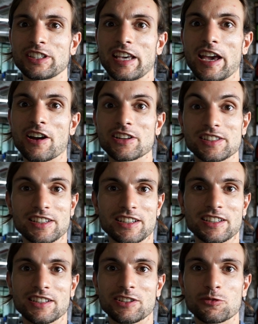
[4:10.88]

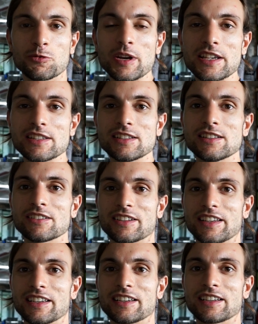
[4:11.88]
chaotic, crazy
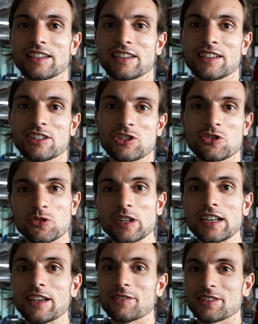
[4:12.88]
looking
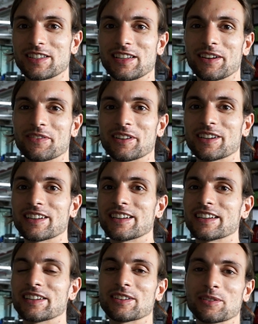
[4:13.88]
street level stuff going
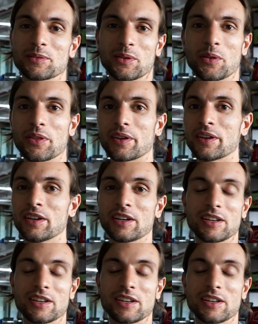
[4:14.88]
on, you know, with all the